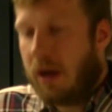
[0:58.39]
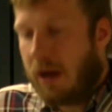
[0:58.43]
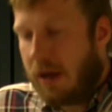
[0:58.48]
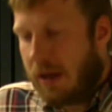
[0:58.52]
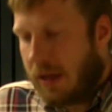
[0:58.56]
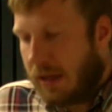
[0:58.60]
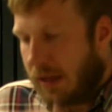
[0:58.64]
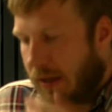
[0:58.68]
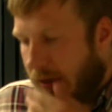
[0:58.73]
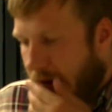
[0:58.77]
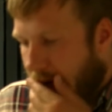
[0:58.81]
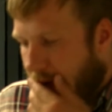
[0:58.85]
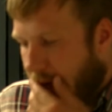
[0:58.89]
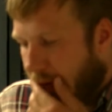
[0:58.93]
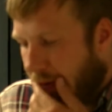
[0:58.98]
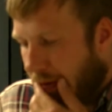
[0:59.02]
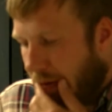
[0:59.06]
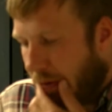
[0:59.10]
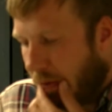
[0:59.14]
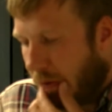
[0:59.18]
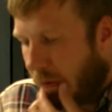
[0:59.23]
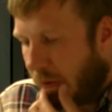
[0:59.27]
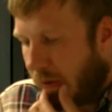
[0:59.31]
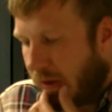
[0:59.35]
I
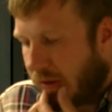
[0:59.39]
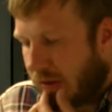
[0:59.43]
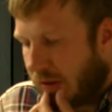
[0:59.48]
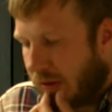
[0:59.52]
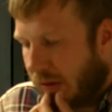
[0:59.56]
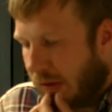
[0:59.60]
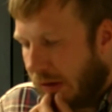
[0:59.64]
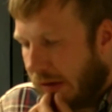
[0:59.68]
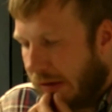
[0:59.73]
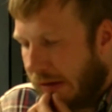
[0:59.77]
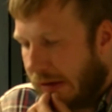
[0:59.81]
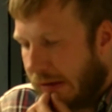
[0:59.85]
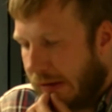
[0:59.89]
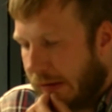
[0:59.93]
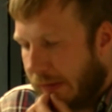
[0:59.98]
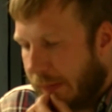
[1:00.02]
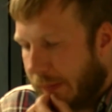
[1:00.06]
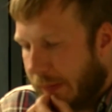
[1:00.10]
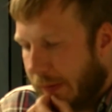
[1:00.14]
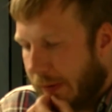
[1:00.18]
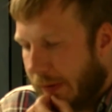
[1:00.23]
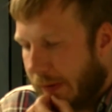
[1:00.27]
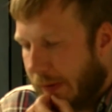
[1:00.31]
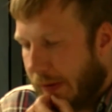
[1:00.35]
originally
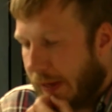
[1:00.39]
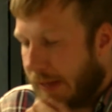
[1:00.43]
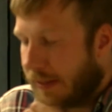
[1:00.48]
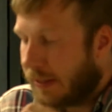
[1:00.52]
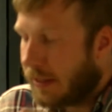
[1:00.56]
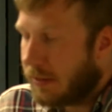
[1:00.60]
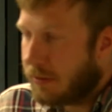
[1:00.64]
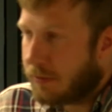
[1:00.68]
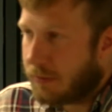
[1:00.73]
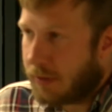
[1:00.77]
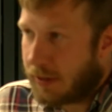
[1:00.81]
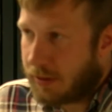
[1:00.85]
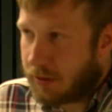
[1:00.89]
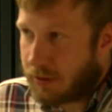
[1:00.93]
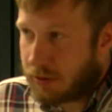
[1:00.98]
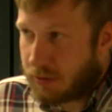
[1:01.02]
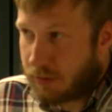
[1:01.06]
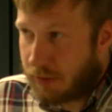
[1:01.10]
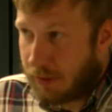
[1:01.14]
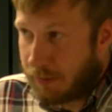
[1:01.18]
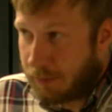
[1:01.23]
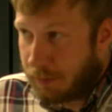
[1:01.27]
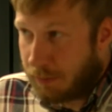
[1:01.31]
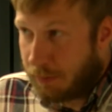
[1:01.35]
I didn't write the
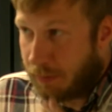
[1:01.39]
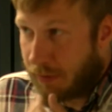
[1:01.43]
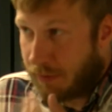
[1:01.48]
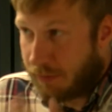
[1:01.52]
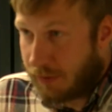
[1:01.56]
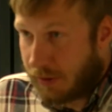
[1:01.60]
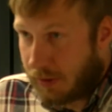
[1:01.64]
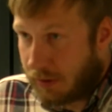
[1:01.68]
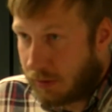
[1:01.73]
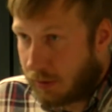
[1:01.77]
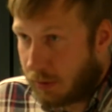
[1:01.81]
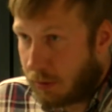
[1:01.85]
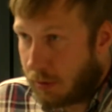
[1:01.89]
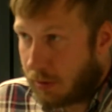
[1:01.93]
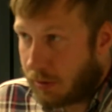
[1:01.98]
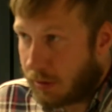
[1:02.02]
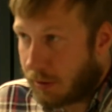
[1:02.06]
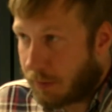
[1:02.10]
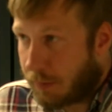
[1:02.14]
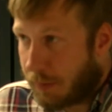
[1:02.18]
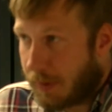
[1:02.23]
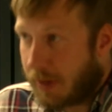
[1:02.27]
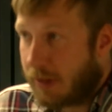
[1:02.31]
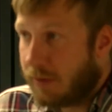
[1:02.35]
script. My friend
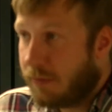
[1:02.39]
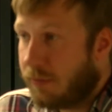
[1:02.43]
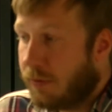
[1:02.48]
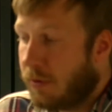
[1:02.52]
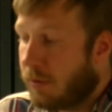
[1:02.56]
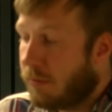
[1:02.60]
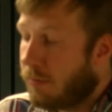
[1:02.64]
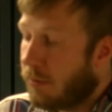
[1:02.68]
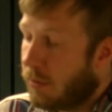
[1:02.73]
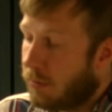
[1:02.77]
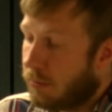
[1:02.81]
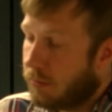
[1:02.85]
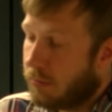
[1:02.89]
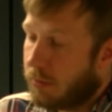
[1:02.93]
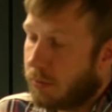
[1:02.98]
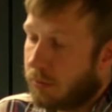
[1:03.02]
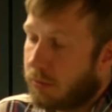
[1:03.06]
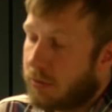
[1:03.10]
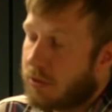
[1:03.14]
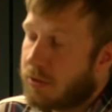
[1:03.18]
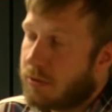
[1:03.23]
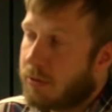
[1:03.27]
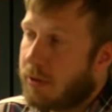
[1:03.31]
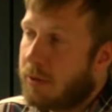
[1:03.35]
Huldar Breiðfjörð
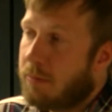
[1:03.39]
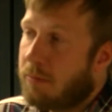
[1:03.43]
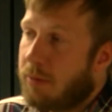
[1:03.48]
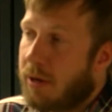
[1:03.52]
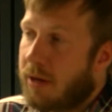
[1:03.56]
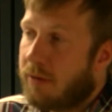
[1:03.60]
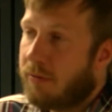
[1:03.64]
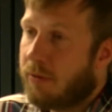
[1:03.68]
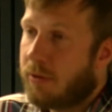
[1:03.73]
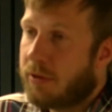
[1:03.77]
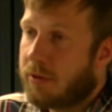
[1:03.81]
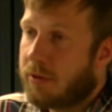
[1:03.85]
wrote the screenplay for